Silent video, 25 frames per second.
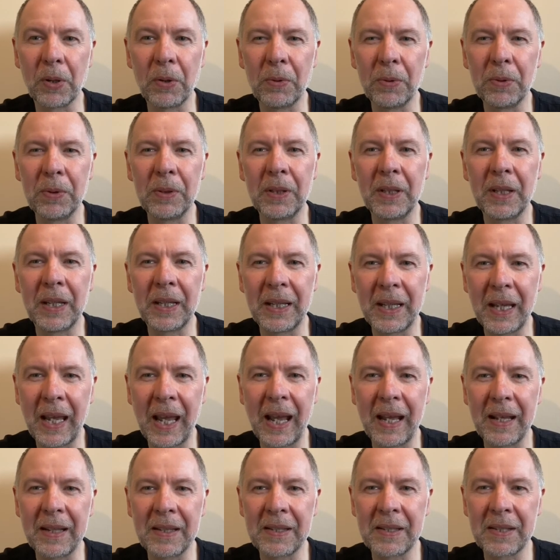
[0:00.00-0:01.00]
only
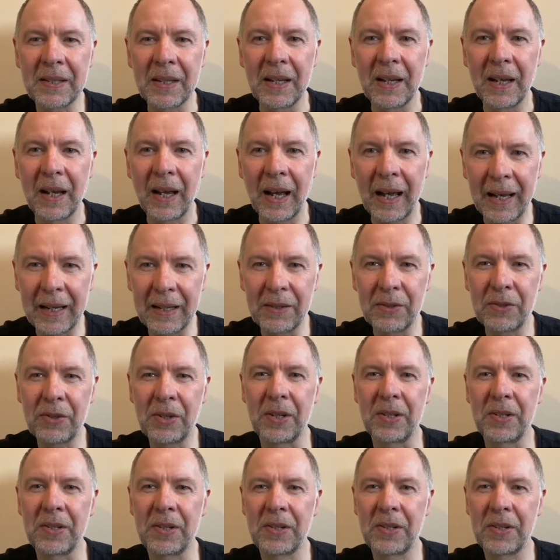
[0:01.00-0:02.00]
get
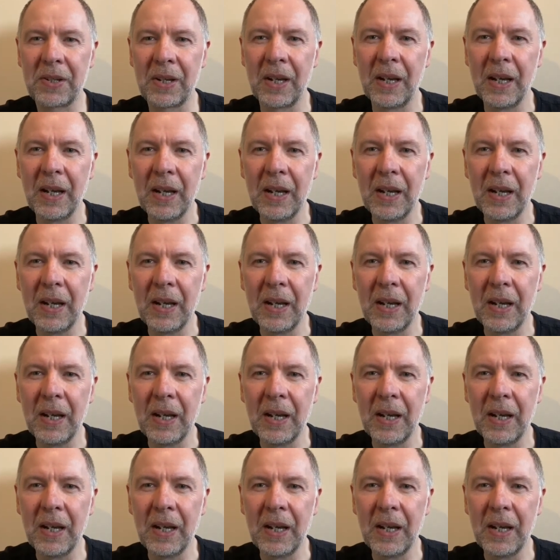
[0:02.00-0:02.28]
anxious.